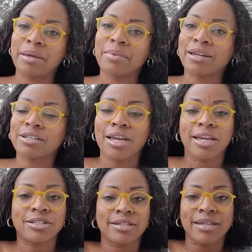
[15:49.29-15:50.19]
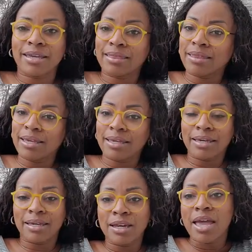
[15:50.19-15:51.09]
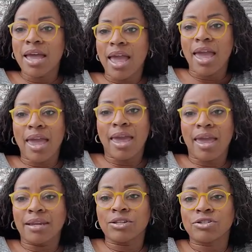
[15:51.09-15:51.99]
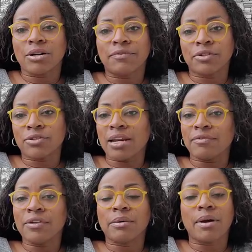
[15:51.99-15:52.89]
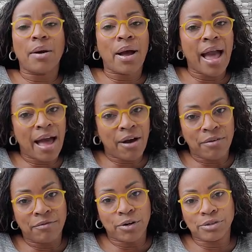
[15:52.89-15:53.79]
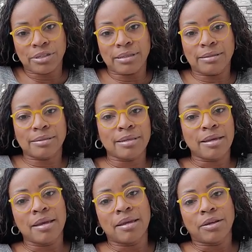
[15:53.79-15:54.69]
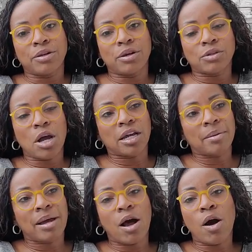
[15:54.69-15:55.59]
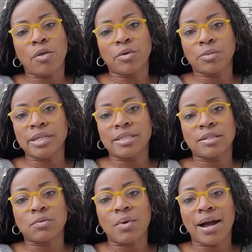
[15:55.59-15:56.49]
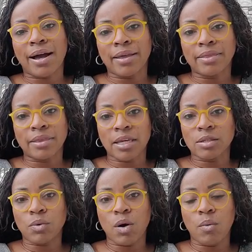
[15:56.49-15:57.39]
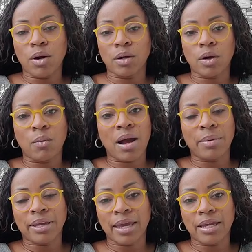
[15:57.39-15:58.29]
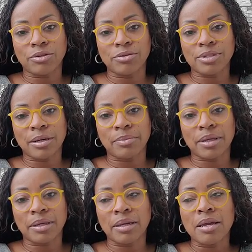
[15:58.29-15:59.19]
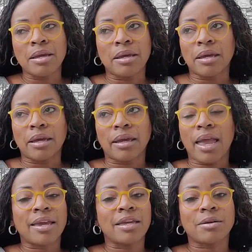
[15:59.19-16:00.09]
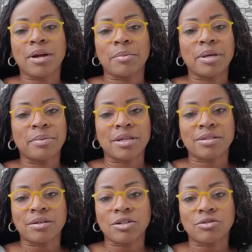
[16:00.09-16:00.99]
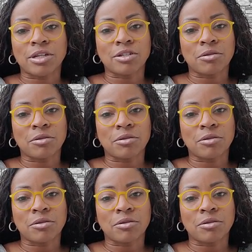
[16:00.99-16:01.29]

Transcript: We got to change this thinking and start trying to figure out how versus, talking about all the reasons why things won't work or why we can't do something, and get around people that's going to stretch